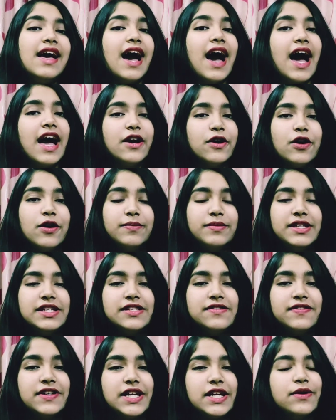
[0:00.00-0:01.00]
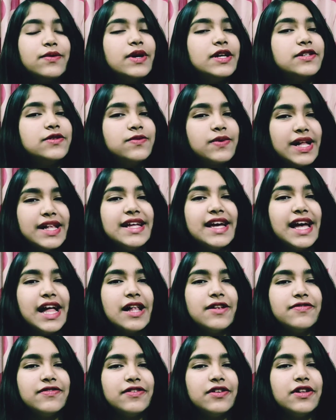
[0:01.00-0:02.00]
I hope this video was really
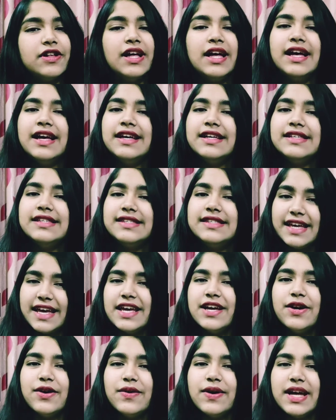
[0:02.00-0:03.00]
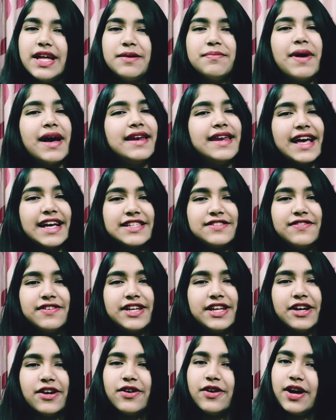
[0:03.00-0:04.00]
helpful. See you in my next
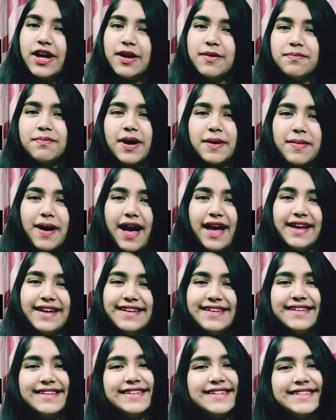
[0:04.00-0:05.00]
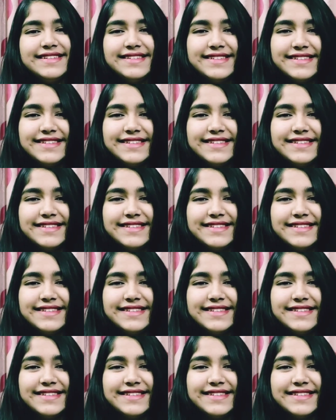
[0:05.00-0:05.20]
video. Bye-bye.